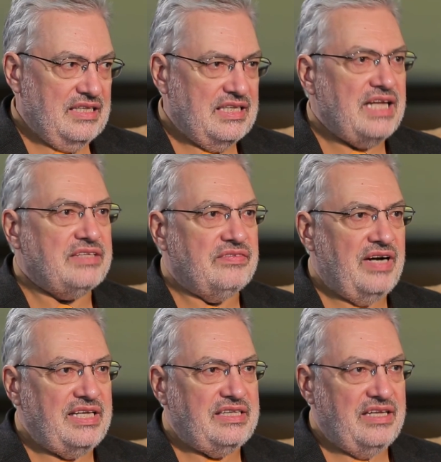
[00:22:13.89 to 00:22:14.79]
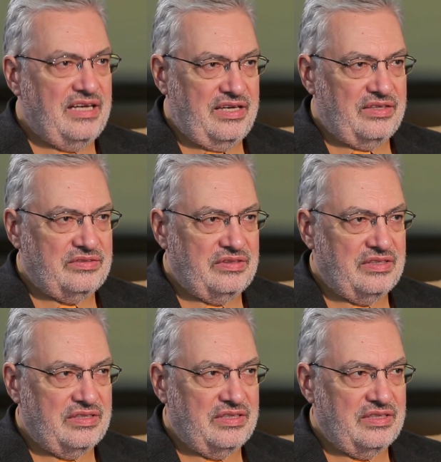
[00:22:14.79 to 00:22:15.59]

that right now,